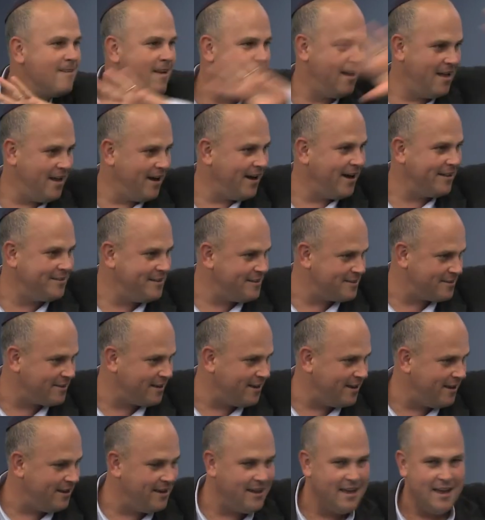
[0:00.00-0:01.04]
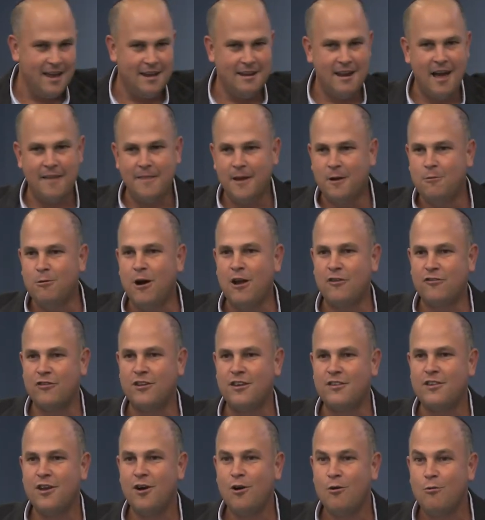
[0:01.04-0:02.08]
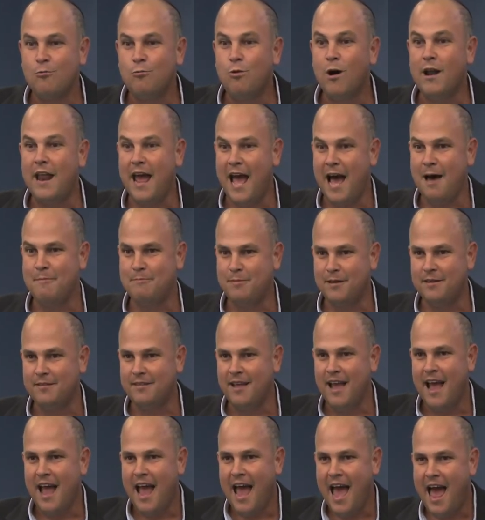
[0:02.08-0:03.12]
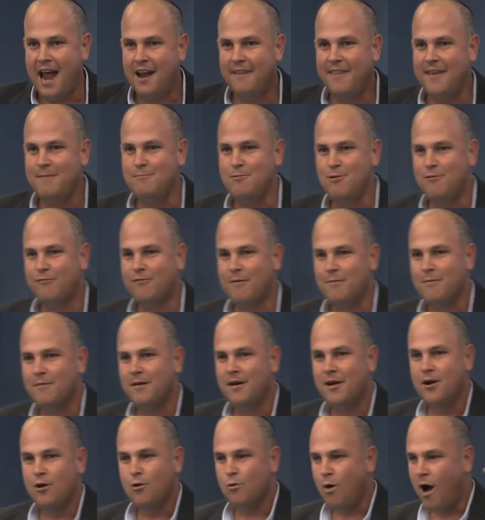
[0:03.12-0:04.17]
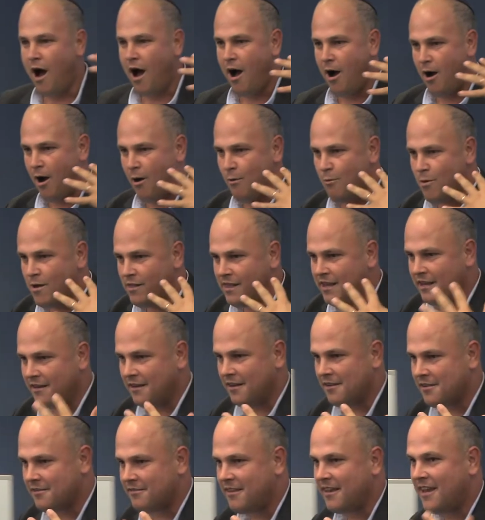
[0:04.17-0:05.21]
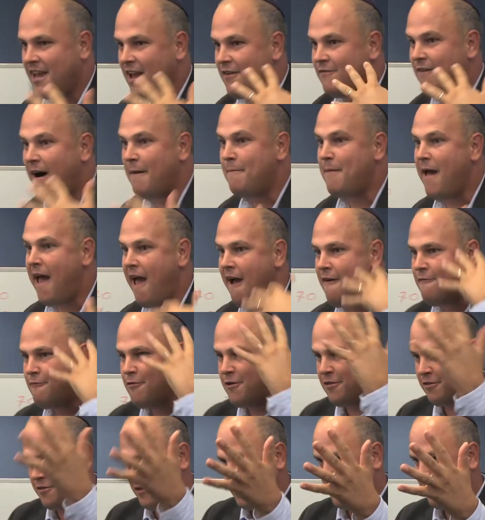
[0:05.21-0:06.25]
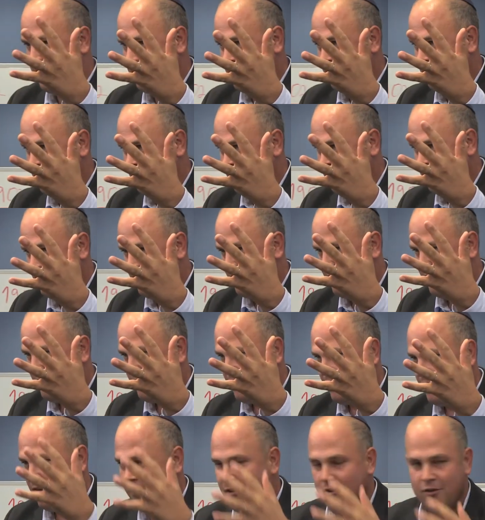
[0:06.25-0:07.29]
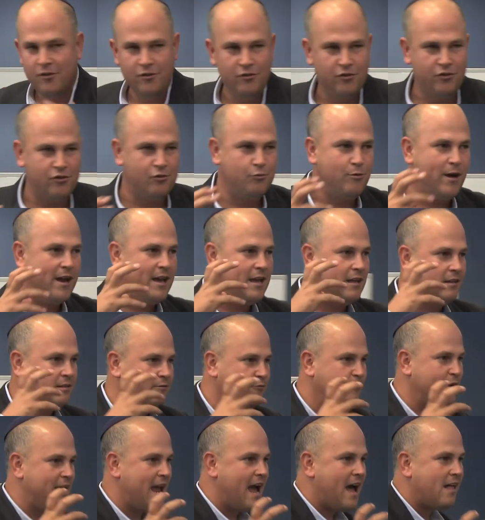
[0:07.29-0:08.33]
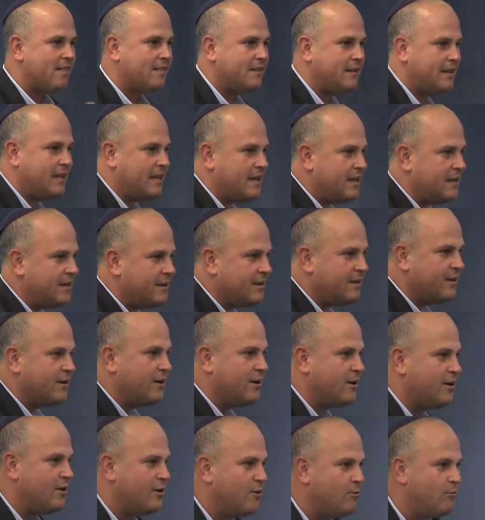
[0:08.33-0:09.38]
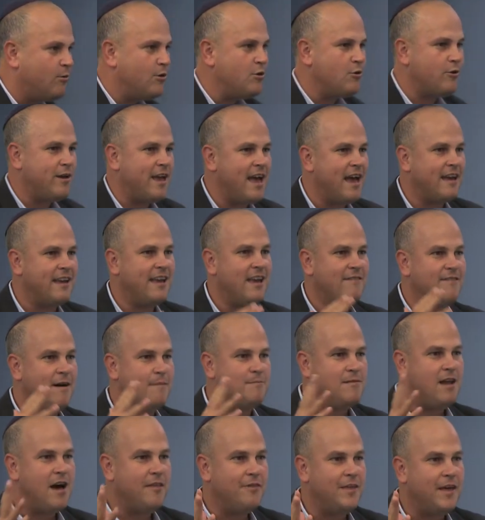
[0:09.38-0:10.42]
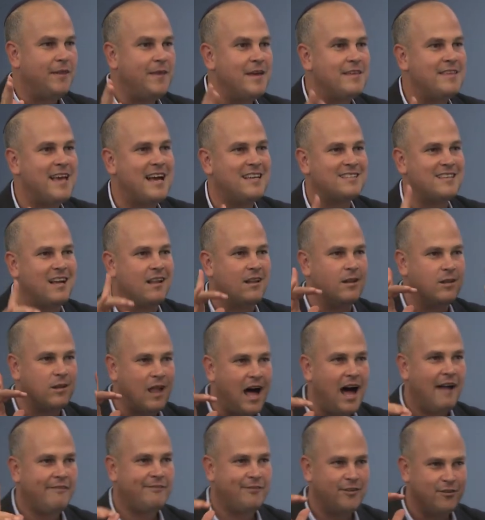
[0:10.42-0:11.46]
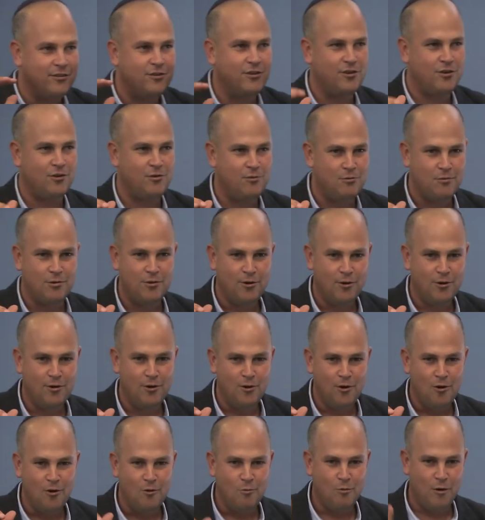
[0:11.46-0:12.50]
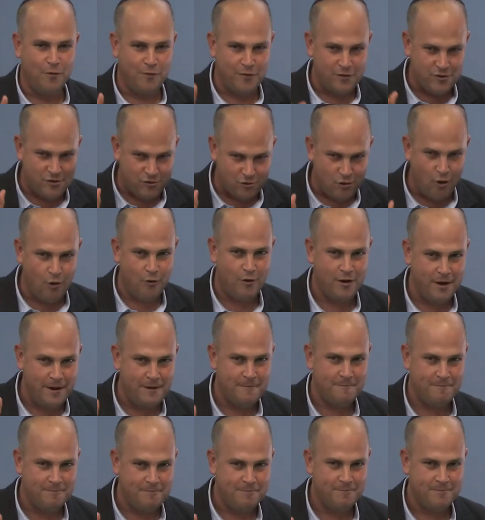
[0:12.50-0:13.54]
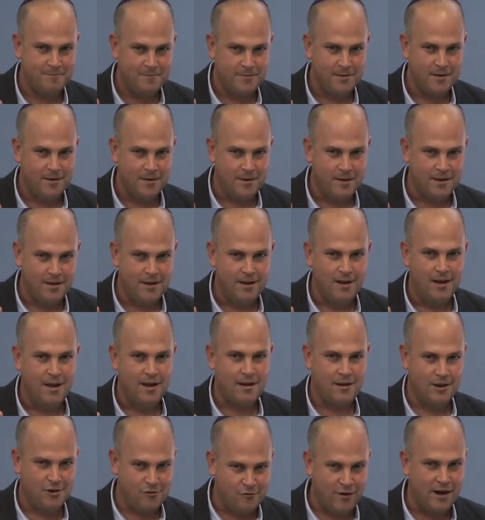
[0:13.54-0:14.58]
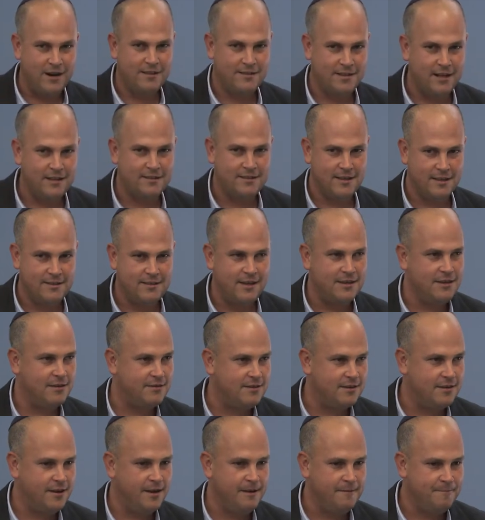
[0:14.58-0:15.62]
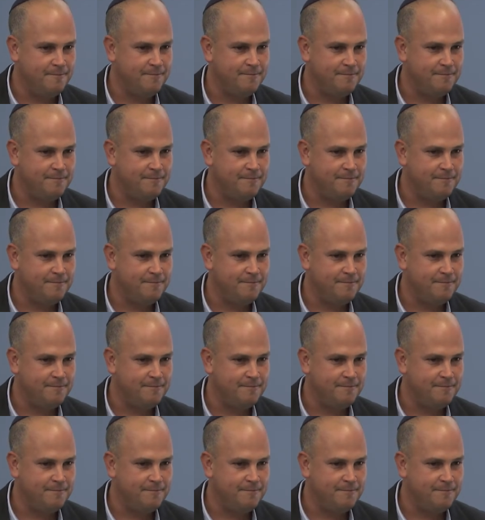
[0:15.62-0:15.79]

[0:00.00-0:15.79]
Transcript: Eretz Israel. Now the question is, what happened? How did they move from a willingness to give up everything to a reality where you can't give up nothing? This has a lot to do with a story I'm going to try to tell, tell you today.